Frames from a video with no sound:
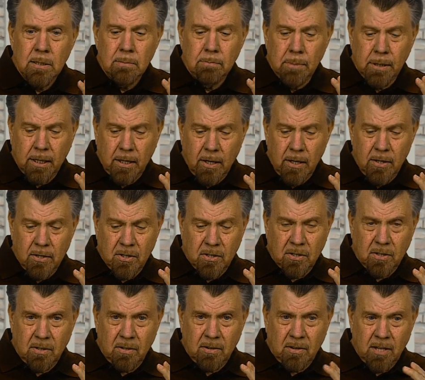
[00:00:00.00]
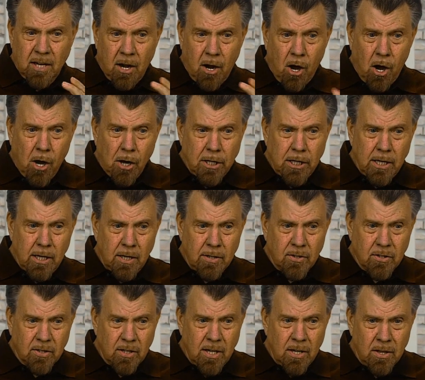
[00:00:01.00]
Because the
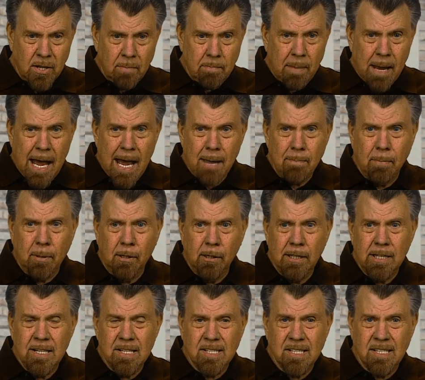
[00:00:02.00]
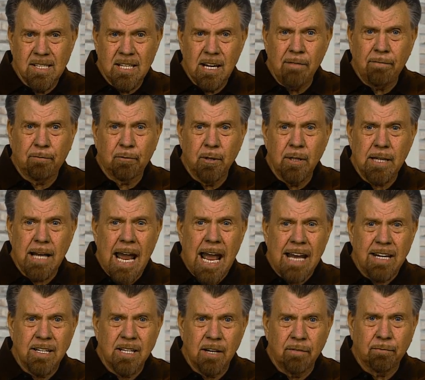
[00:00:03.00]
audience in the Bible is different
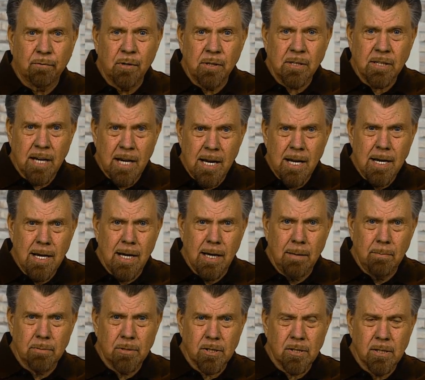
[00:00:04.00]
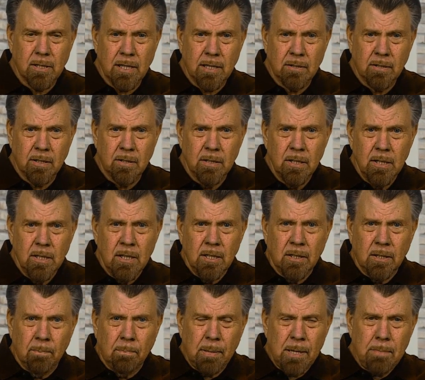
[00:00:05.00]
at different times.
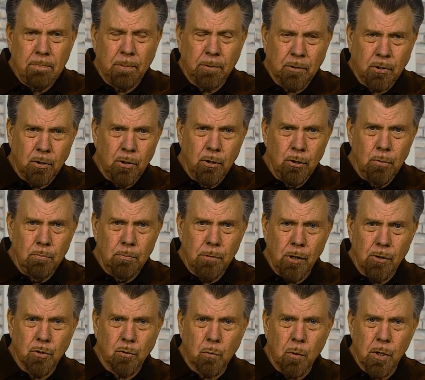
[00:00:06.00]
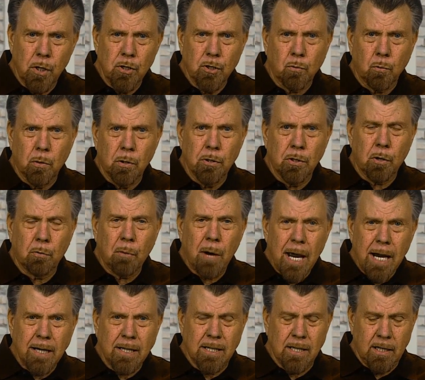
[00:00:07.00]
The people to whom those words were
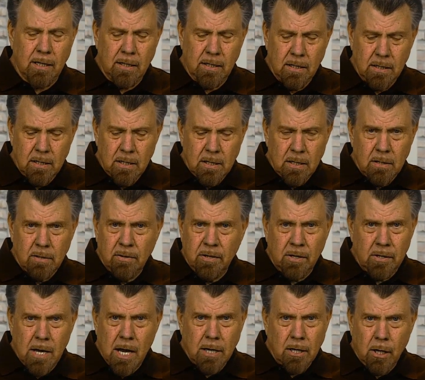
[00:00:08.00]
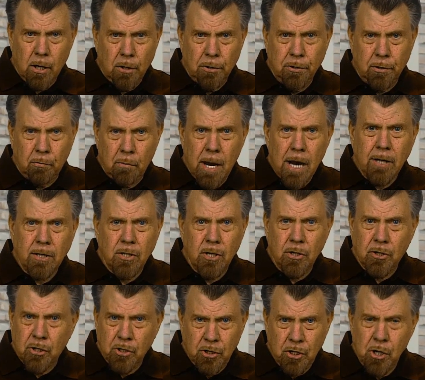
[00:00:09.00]
directed, they're not all directed
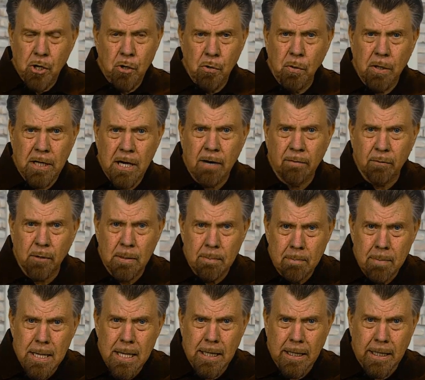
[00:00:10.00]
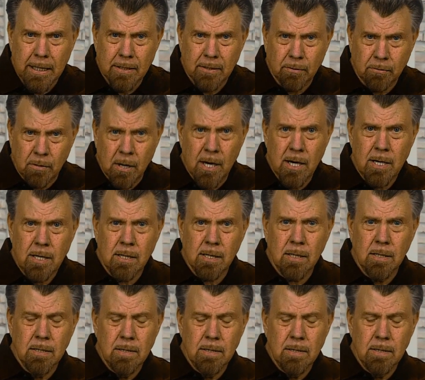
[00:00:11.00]
to you at every minute, right?